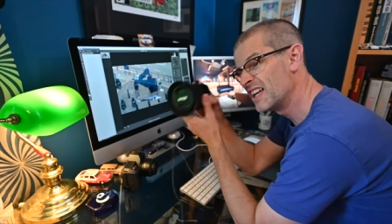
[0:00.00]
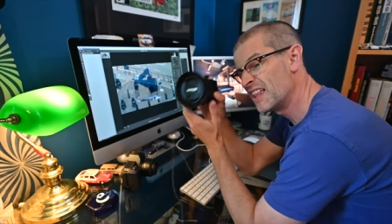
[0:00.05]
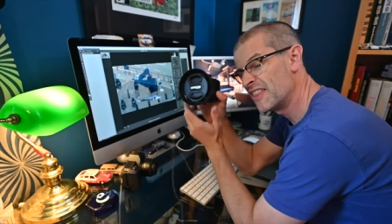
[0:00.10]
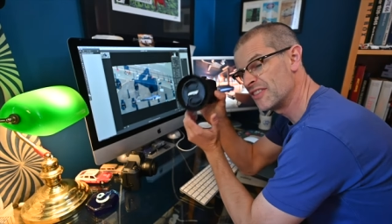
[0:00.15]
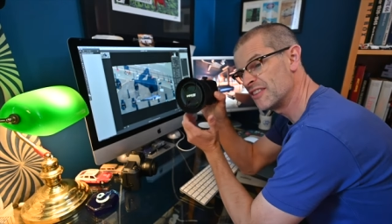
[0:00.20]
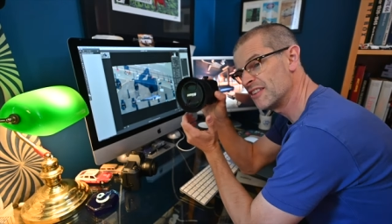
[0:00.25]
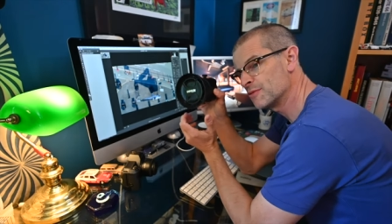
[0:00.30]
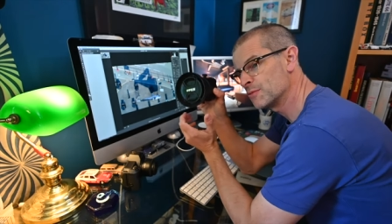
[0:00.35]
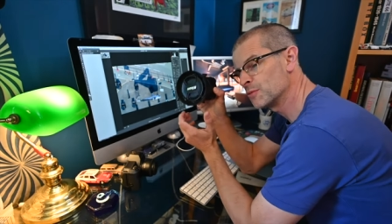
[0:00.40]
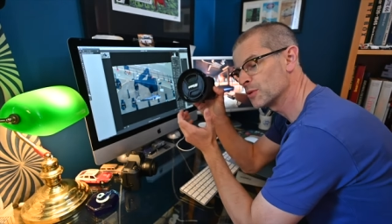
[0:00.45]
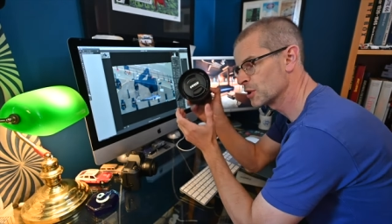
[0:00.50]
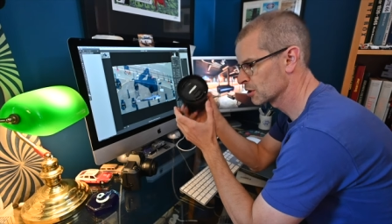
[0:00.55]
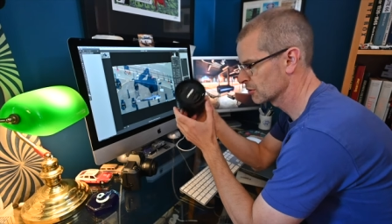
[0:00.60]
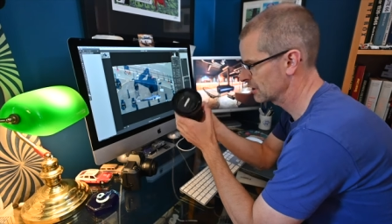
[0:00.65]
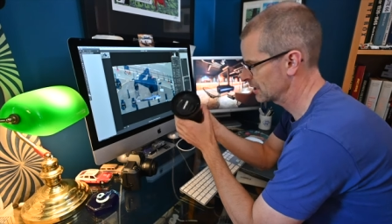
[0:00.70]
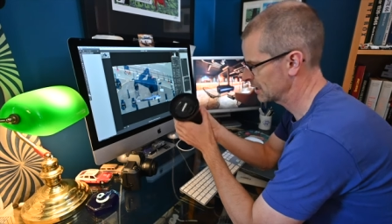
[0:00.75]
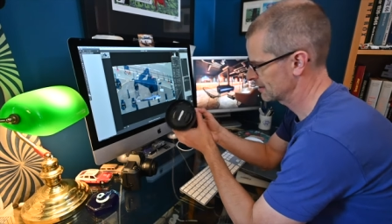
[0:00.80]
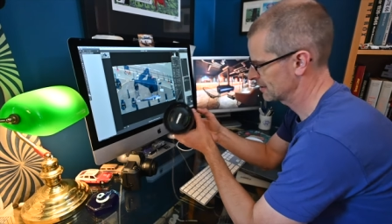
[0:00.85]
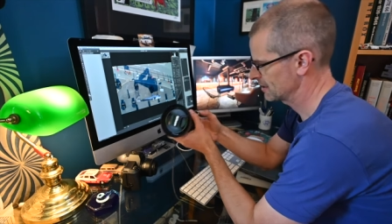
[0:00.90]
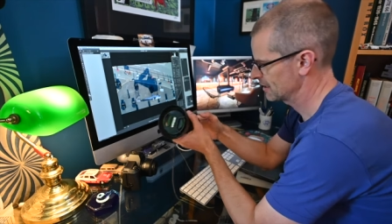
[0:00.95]
This will
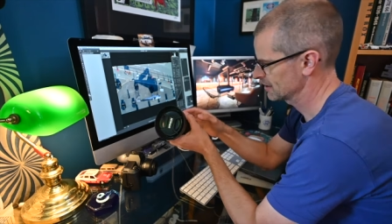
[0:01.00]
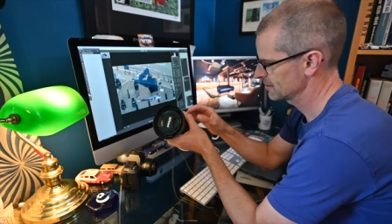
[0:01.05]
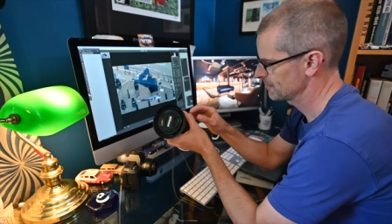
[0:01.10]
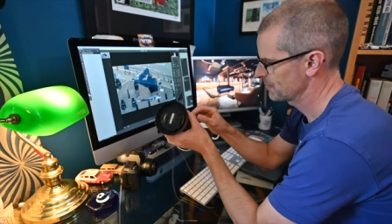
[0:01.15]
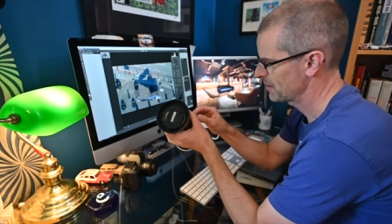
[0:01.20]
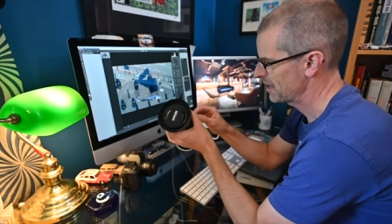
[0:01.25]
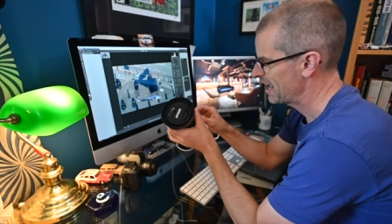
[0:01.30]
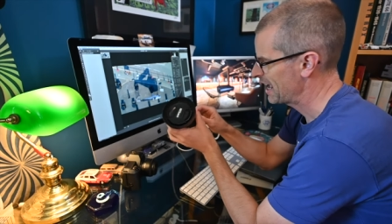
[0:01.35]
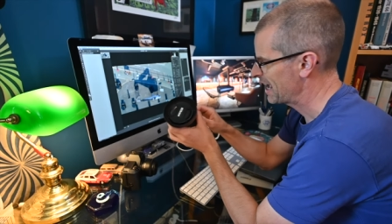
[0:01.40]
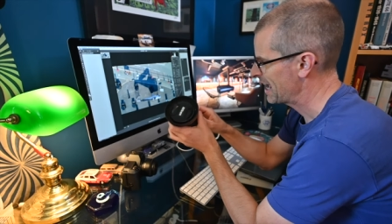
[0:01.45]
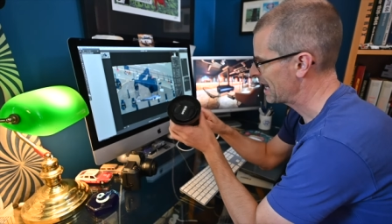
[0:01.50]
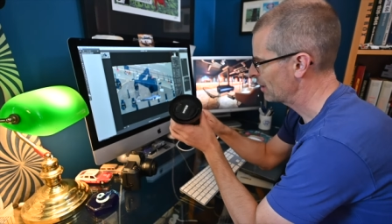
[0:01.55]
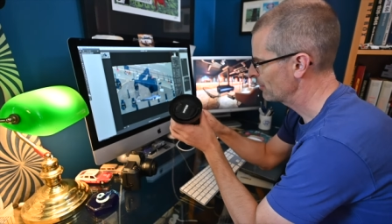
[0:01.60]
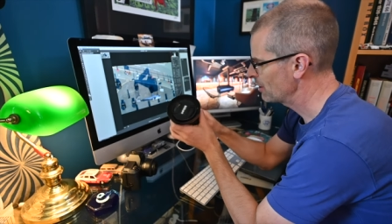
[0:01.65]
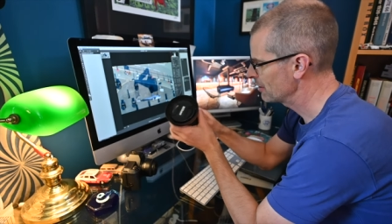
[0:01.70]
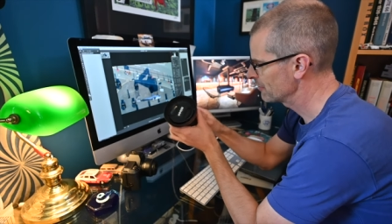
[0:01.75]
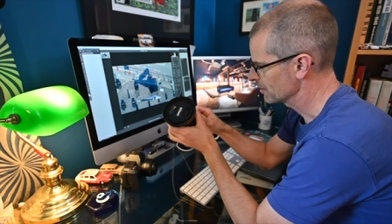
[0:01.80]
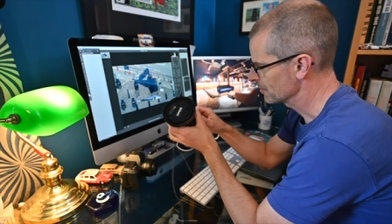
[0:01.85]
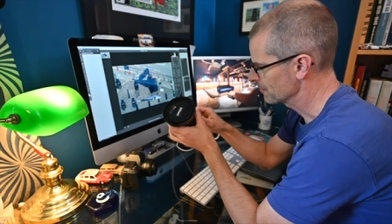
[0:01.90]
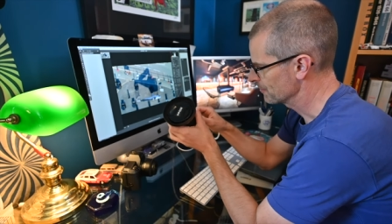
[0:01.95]
correct that.
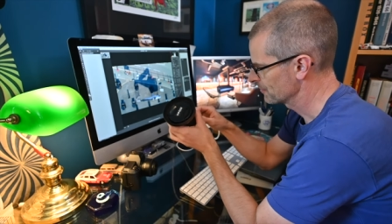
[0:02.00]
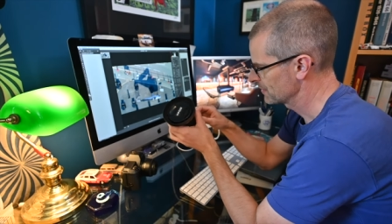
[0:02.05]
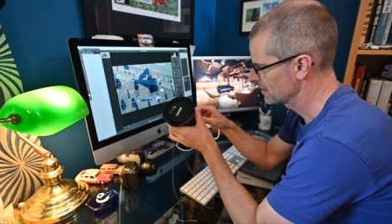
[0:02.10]
However,